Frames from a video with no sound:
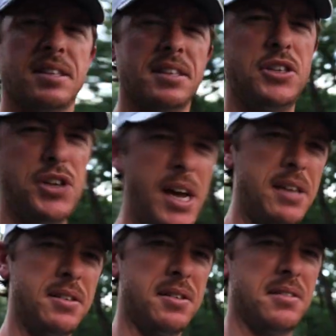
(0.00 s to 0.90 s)
These
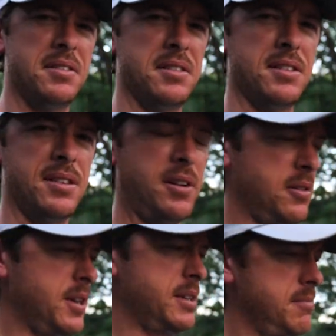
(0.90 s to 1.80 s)
shats that are
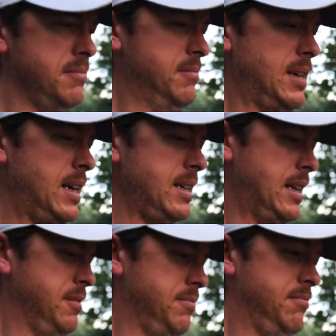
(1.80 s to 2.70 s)
like, I, I,
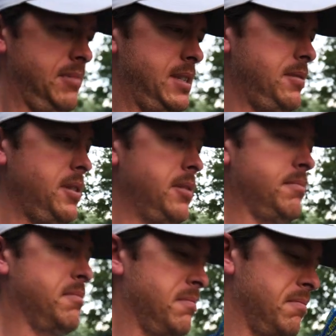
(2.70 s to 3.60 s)
I don't know.
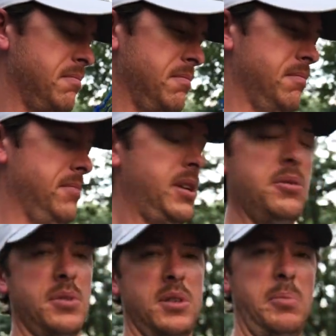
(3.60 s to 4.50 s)
They
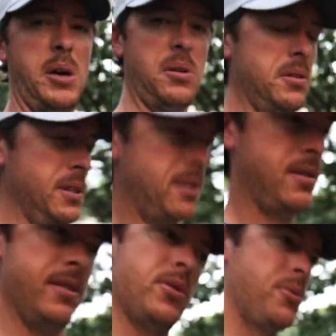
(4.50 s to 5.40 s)
don't smell. It's
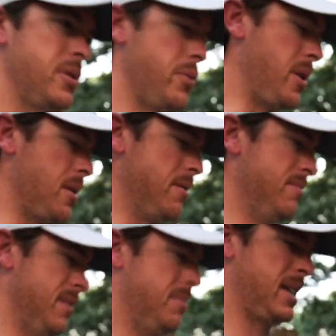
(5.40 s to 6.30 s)
it's really weird.
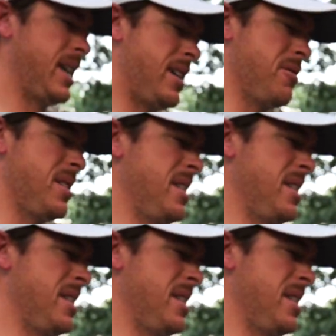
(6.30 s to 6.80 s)
I'm like, how can